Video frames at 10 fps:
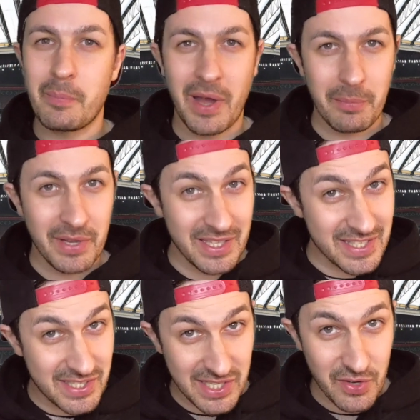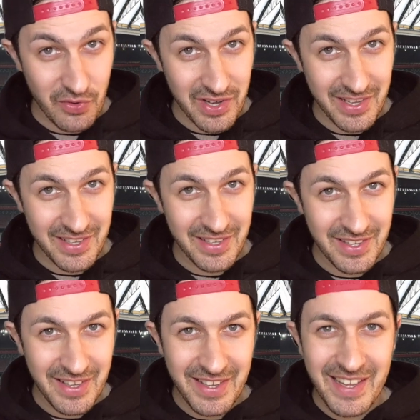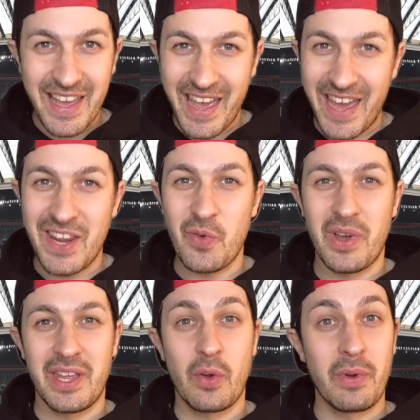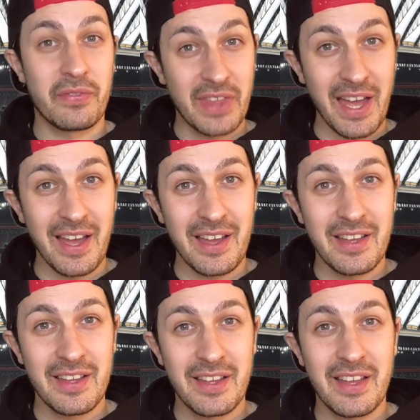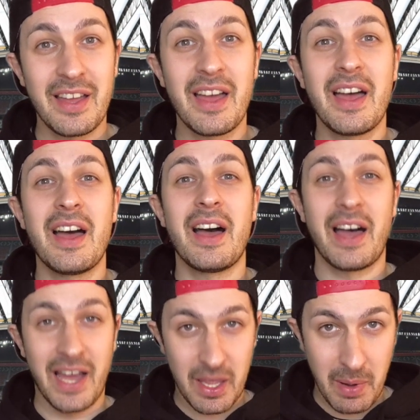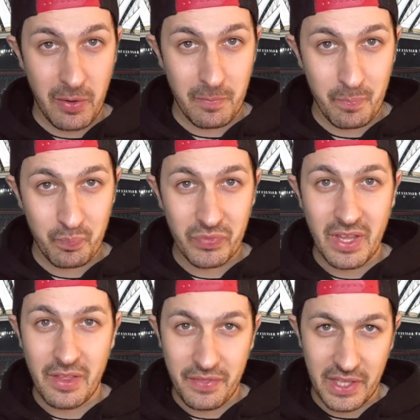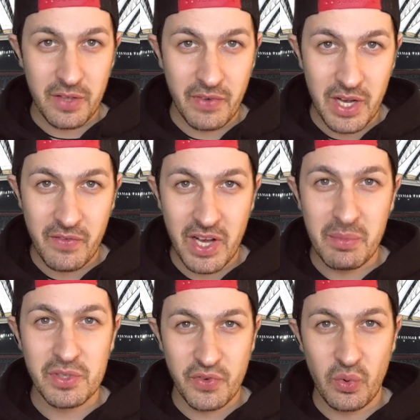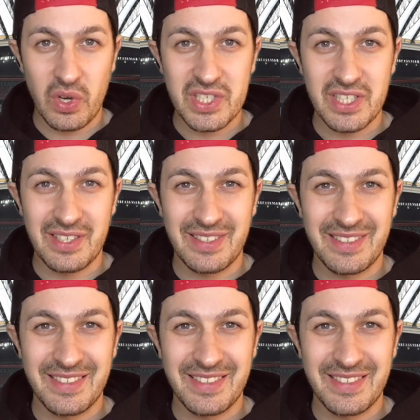but I'm considering it. Anyway, with that, I am out. Thank you very, very much for watching.